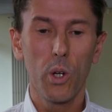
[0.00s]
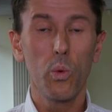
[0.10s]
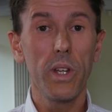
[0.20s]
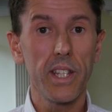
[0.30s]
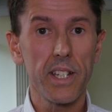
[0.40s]

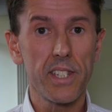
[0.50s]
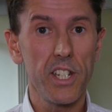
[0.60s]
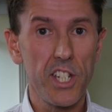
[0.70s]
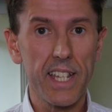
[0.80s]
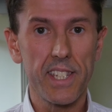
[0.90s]
We thus
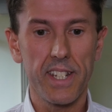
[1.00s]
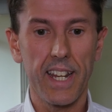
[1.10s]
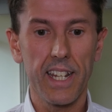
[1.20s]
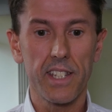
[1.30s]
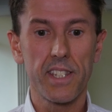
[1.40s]
suggest
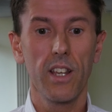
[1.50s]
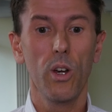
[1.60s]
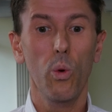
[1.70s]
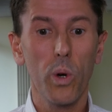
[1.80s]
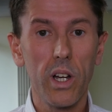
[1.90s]
states
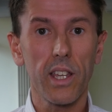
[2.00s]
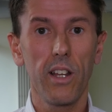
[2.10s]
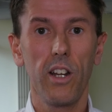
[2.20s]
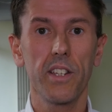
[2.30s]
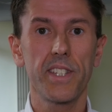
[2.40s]
work
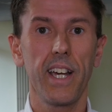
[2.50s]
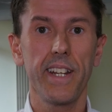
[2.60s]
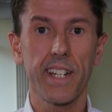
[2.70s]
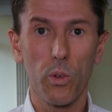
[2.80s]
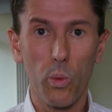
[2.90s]

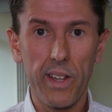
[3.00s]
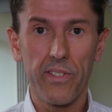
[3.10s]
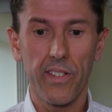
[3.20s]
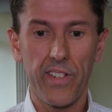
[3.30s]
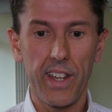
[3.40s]
alongside and
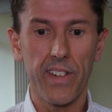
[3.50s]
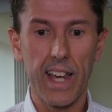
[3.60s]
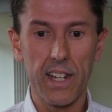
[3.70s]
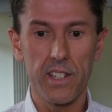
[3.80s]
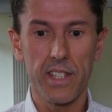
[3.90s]
with faith
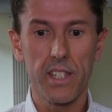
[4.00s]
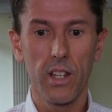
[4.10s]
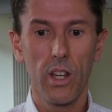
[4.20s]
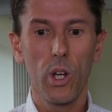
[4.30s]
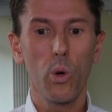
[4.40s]
actors.
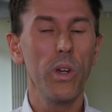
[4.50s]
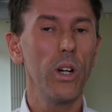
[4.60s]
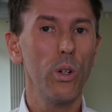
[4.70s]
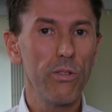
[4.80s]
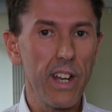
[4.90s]
We
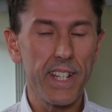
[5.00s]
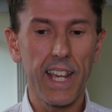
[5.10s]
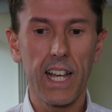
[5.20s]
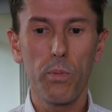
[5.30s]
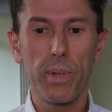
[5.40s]
are already
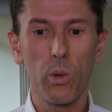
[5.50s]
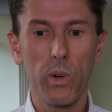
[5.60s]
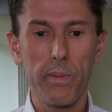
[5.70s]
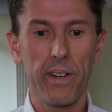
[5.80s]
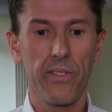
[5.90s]
helping
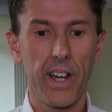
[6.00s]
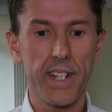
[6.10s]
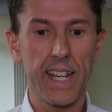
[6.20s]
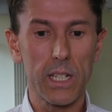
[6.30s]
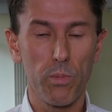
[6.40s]
women
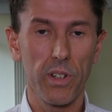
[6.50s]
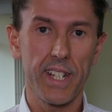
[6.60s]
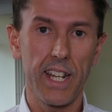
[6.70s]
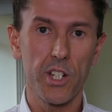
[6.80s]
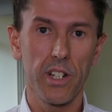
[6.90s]
fight
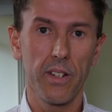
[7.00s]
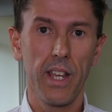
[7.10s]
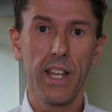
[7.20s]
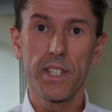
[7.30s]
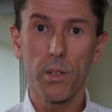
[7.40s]
exploitation,
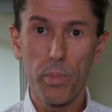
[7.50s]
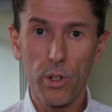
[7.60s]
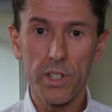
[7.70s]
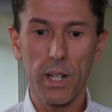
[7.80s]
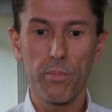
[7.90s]

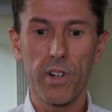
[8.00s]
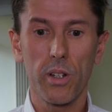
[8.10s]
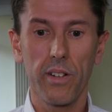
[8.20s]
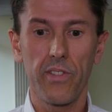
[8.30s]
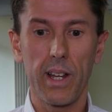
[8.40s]
supporting
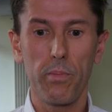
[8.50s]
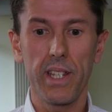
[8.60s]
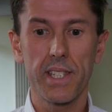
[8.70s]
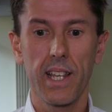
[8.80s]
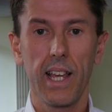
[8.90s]
broken
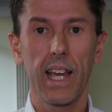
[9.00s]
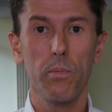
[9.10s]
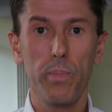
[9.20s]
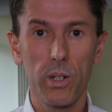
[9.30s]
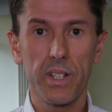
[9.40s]
families,
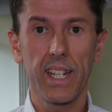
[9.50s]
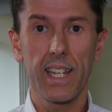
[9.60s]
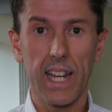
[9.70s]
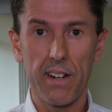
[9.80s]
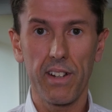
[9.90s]
and building
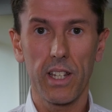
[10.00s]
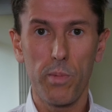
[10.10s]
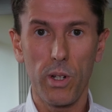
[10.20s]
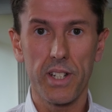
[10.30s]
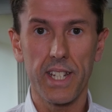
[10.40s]
caring
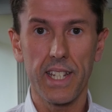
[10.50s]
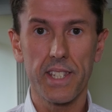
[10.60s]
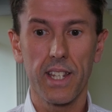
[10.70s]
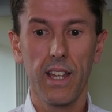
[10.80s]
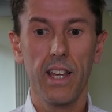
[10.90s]
communities.